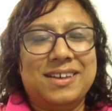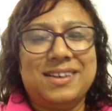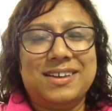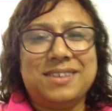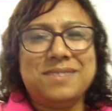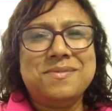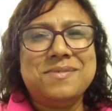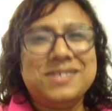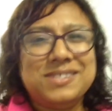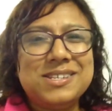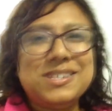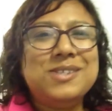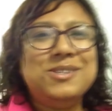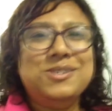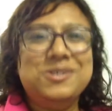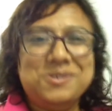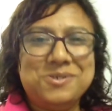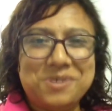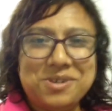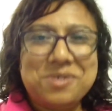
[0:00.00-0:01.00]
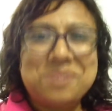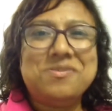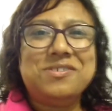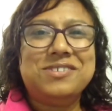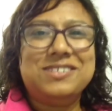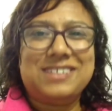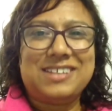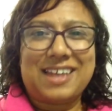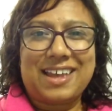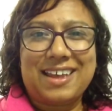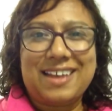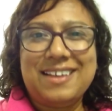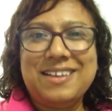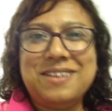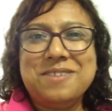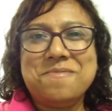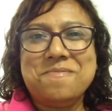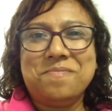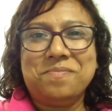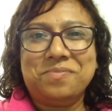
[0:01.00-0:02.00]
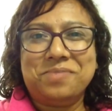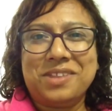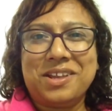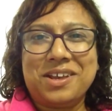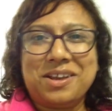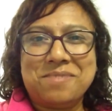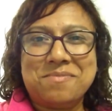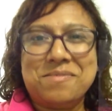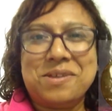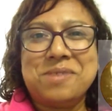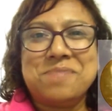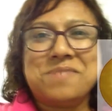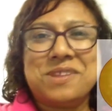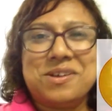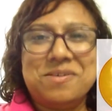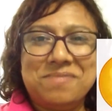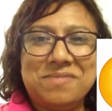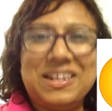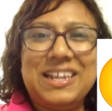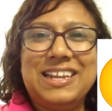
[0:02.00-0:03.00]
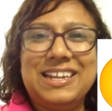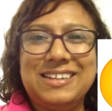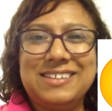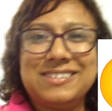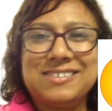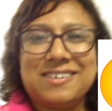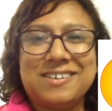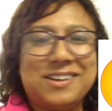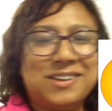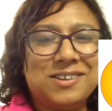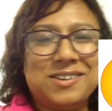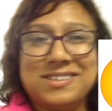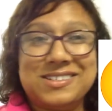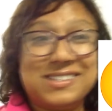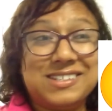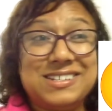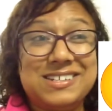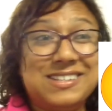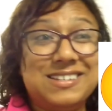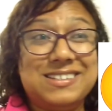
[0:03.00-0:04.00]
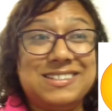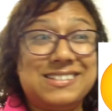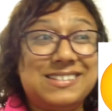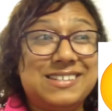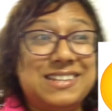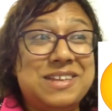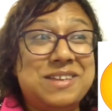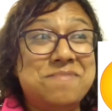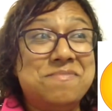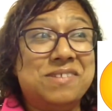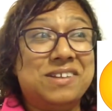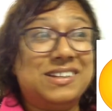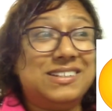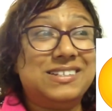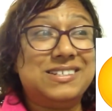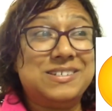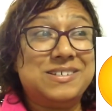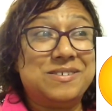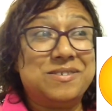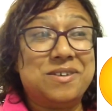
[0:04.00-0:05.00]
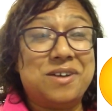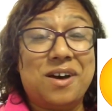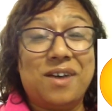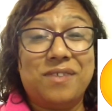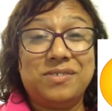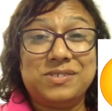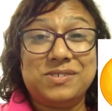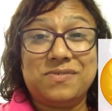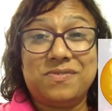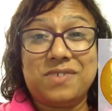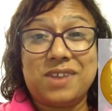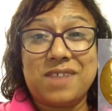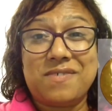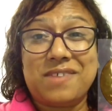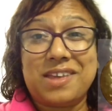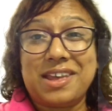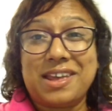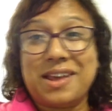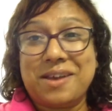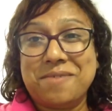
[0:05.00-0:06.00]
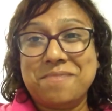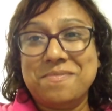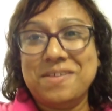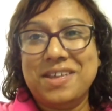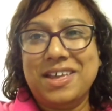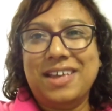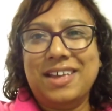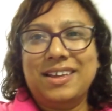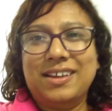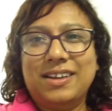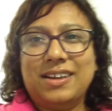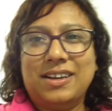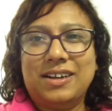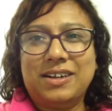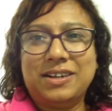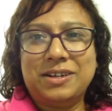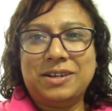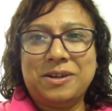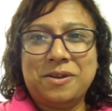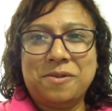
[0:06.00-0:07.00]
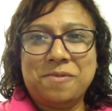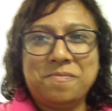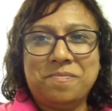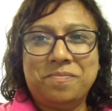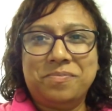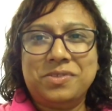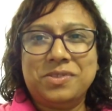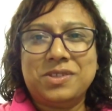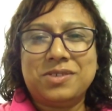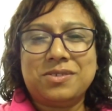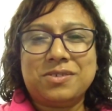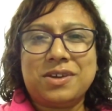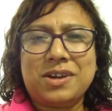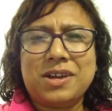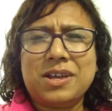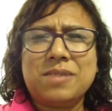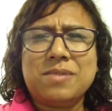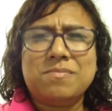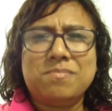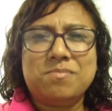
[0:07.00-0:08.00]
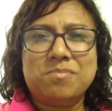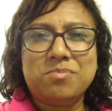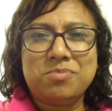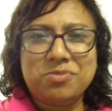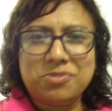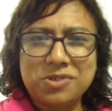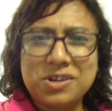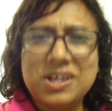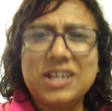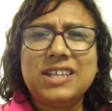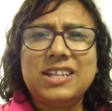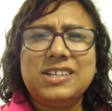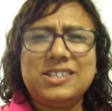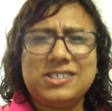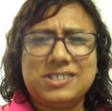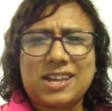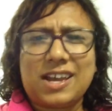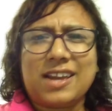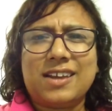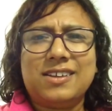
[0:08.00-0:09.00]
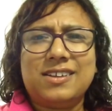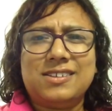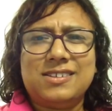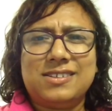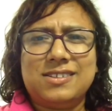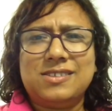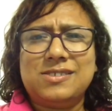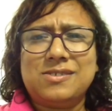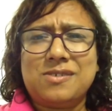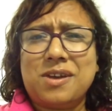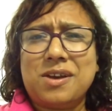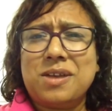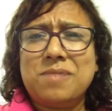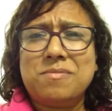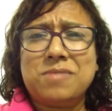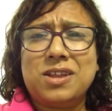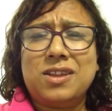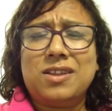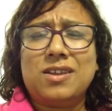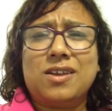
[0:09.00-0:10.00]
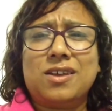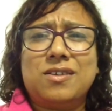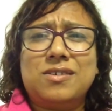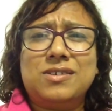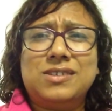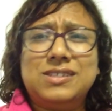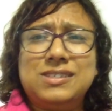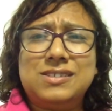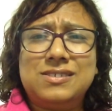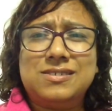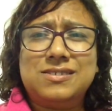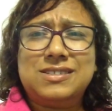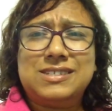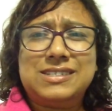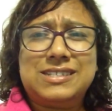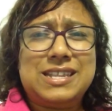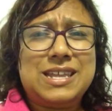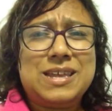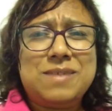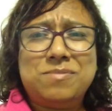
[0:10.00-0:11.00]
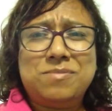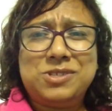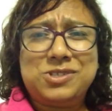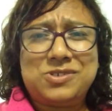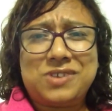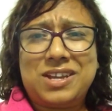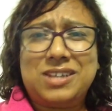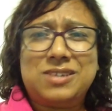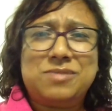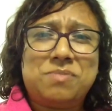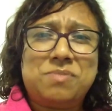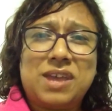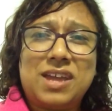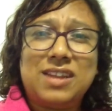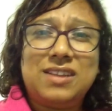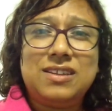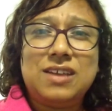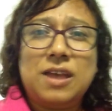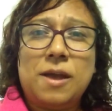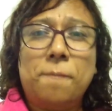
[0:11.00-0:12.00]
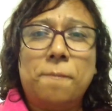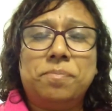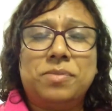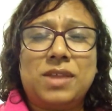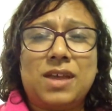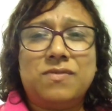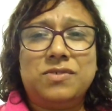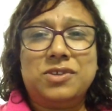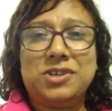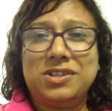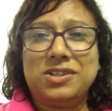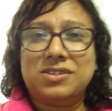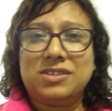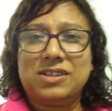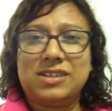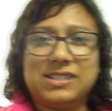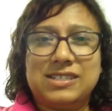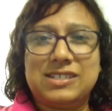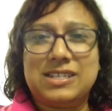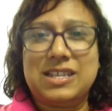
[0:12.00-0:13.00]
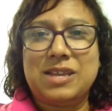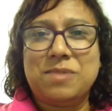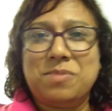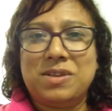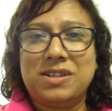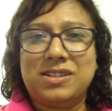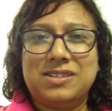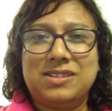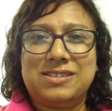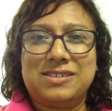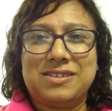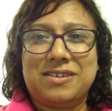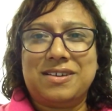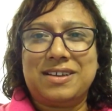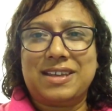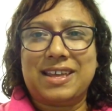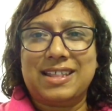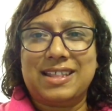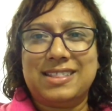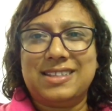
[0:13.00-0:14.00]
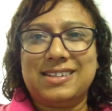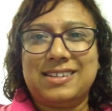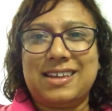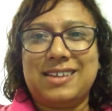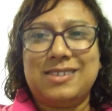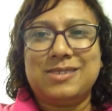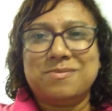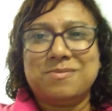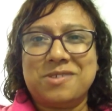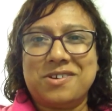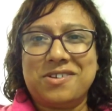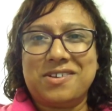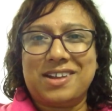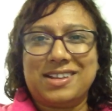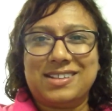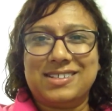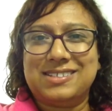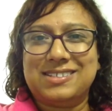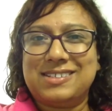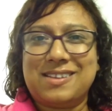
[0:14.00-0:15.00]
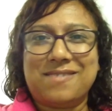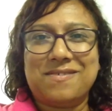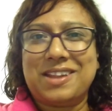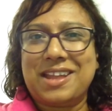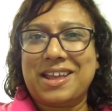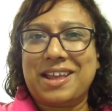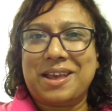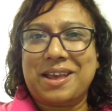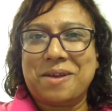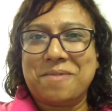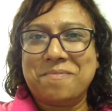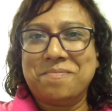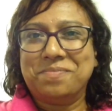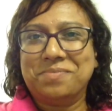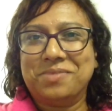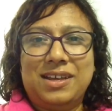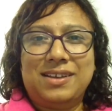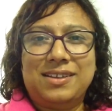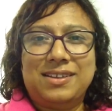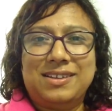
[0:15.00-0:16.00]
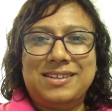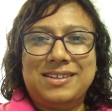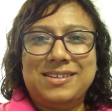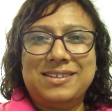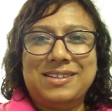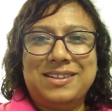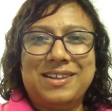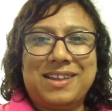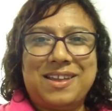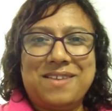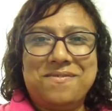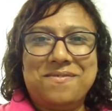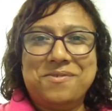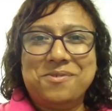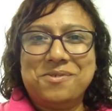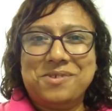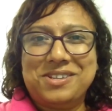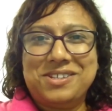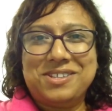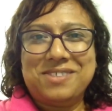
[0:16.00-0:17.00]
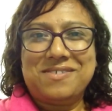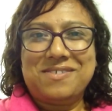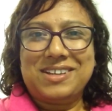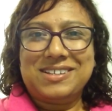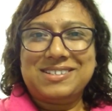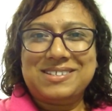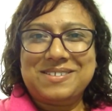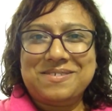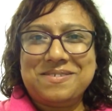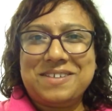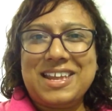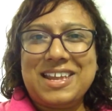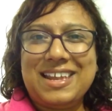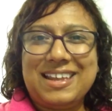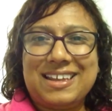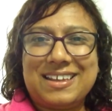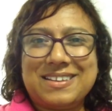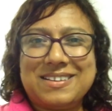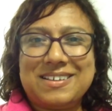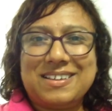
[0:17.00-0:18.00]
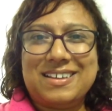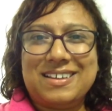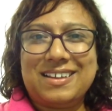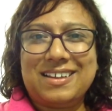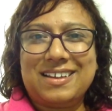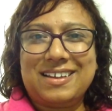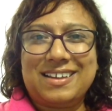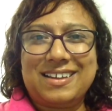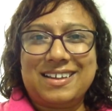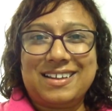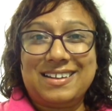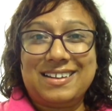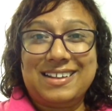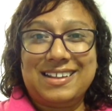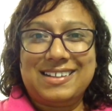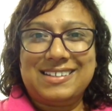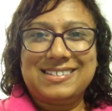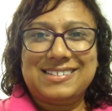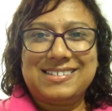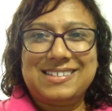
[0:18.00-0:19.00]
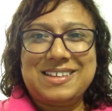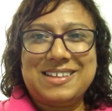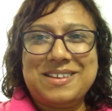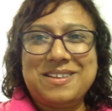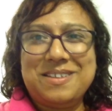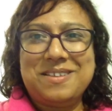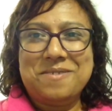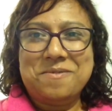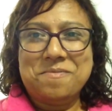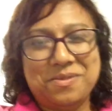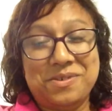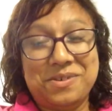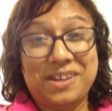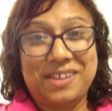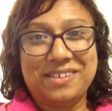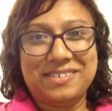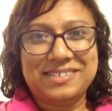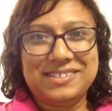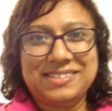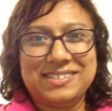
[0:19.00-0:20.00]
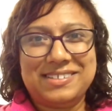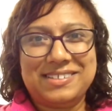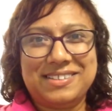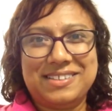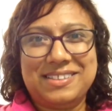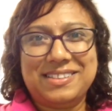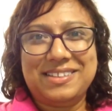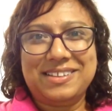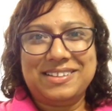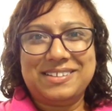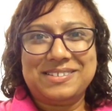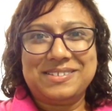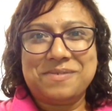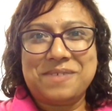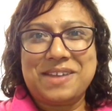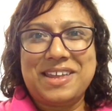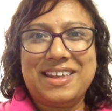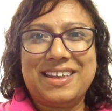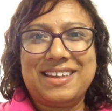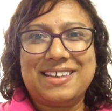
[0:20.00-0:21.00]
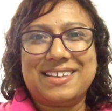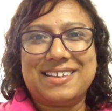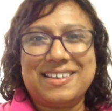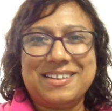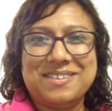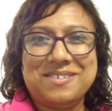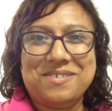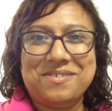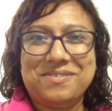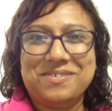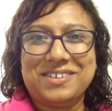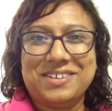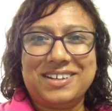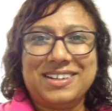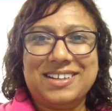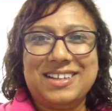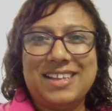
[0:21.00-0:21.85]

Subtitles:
an enjoyable day. I'm completely tired because I didn't sleep until after 5 a.m. So I am pretty shattered, so I am gonna go sleep straight to bed, have a good night's sleep and start again the day tomorrow at 7 a.m. and looking forward to the rest of the week, and let's see what else this week can offer.